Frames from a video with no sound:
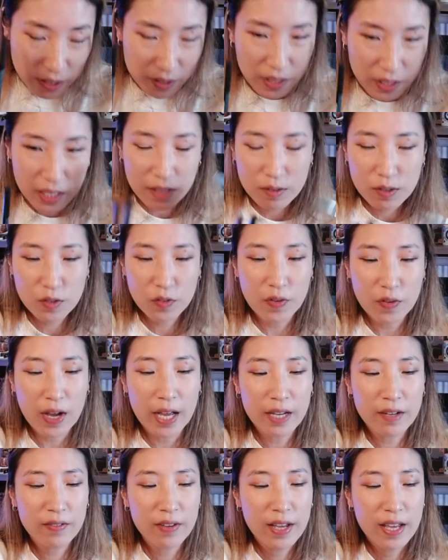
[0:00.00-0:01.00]
I think I was
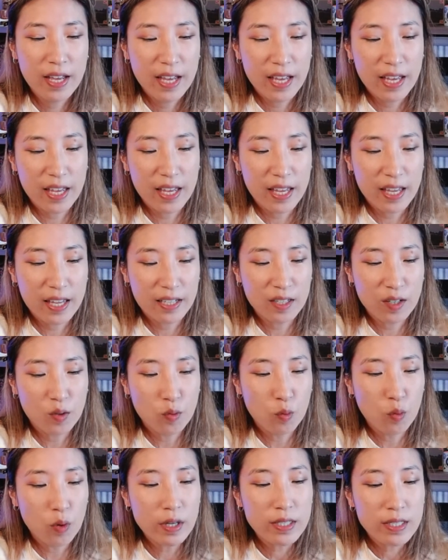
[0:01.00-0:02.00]
five. And
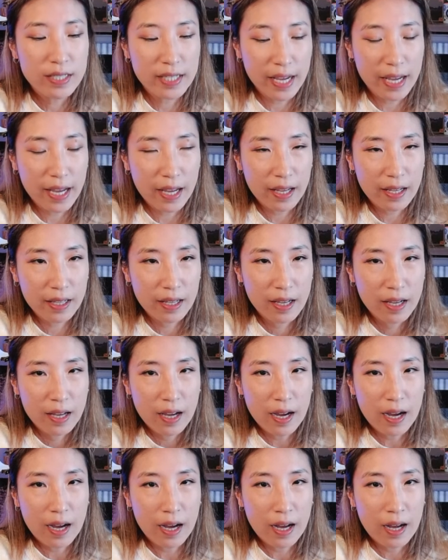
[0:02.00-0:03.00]
one day,
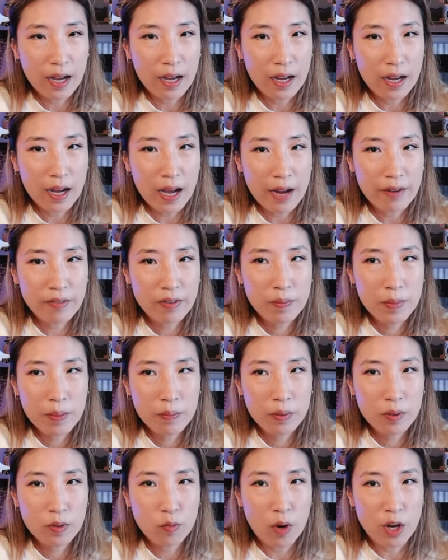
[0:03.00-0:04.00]
uh, I
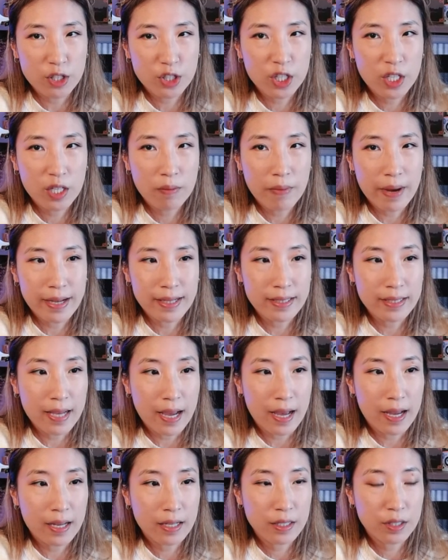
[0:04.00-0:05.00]
remember watching my
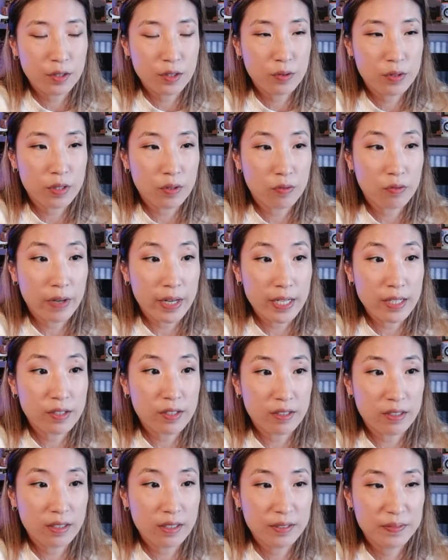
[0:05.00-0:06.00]
dad use a
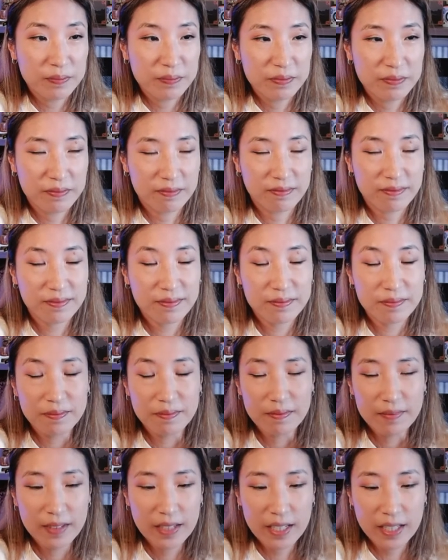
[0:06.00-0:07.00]
razor
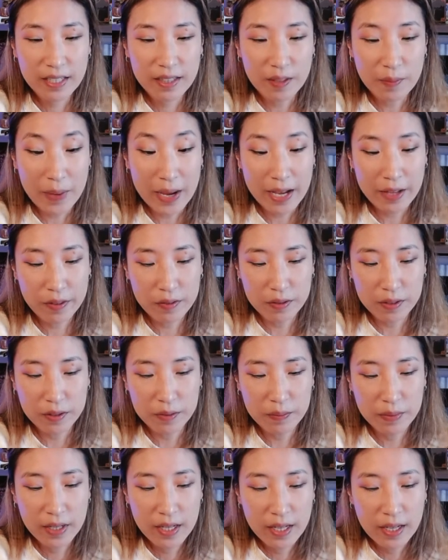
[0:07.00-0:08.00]
in the
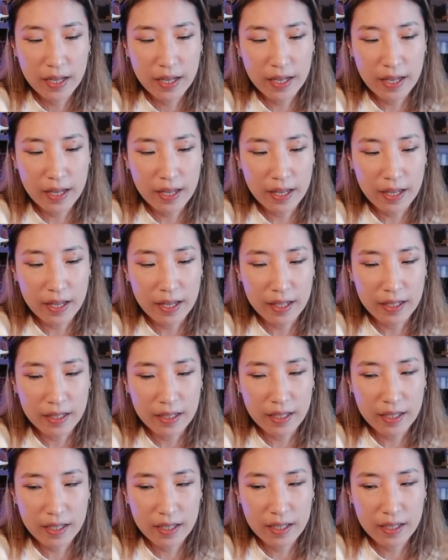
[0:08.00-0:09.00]
bathroom.
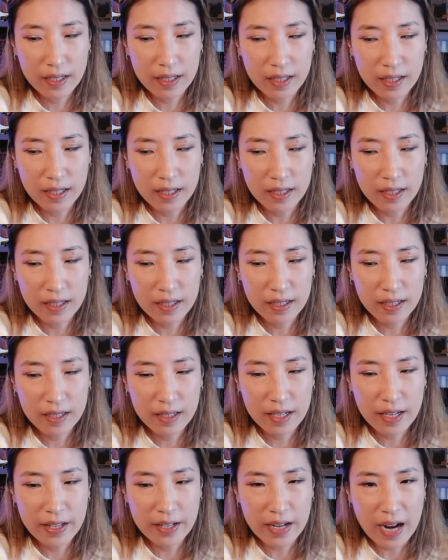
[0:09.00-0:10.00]
And uh,
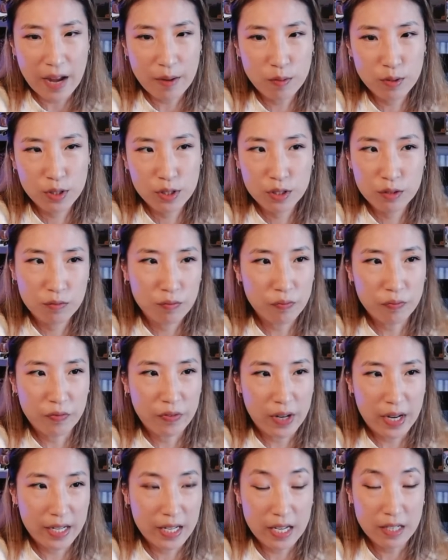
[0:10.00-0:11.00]
and I was,
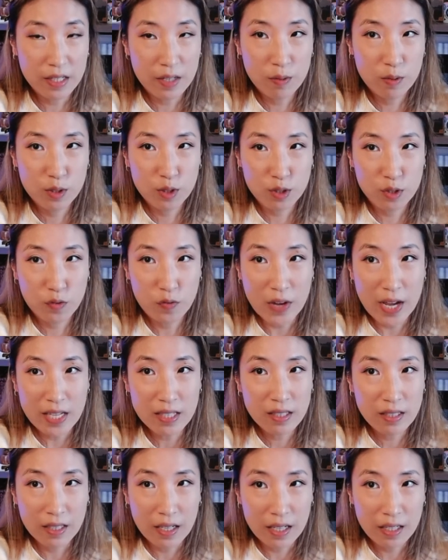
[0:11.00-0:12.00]
I guess I was just
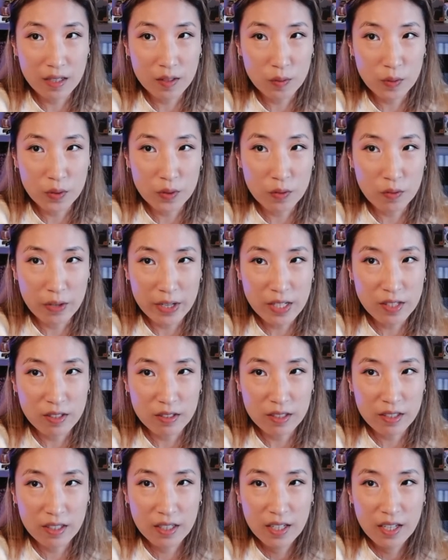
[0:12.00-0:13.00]
fascinated with the
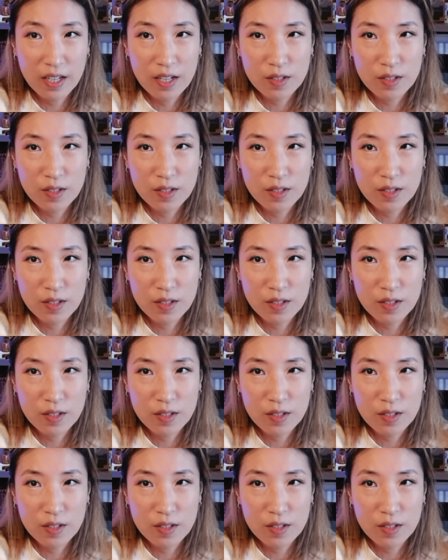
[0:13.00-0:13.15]
razor.